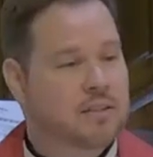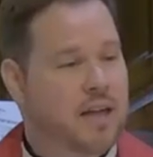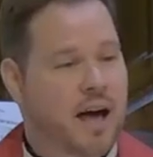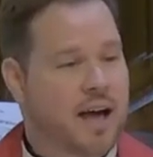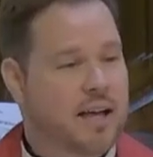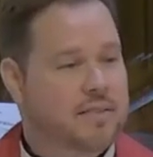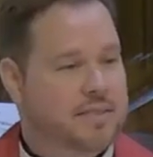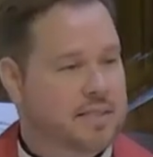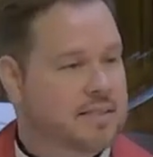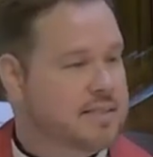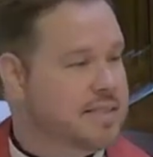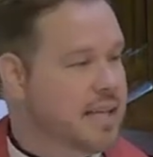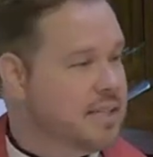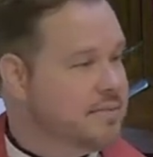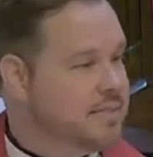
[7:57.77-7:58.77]
their lives
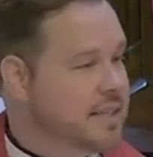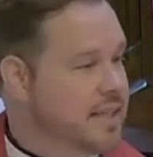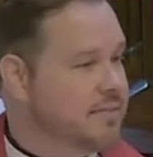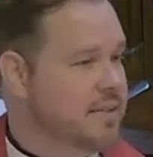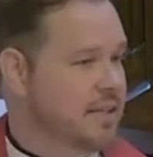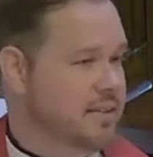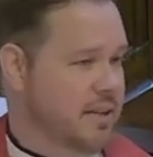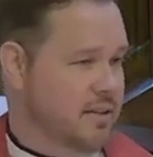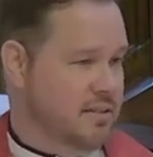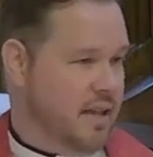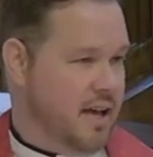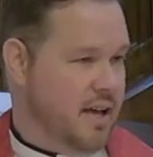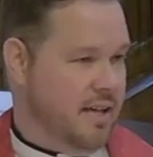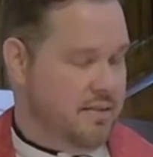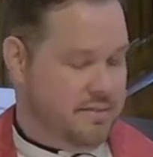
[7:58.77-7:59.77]
instead of giving their
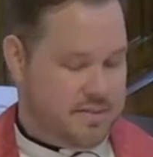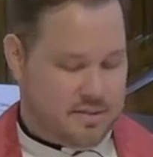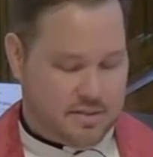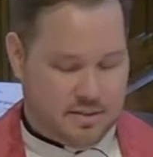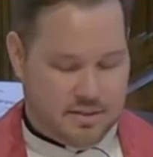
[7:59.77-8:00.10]
lives.